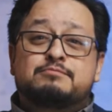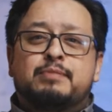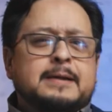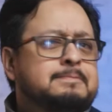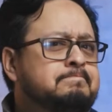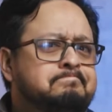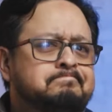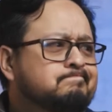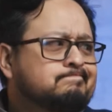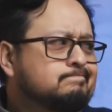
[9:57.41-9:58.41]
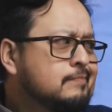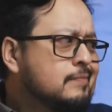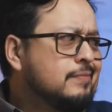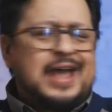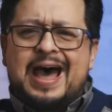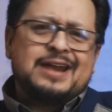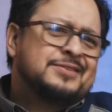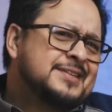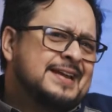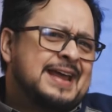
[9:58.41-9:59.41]
but I don't
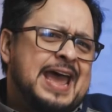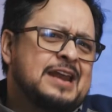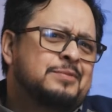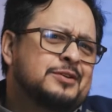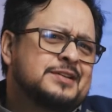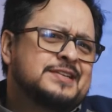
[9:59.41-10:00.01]
see an animal to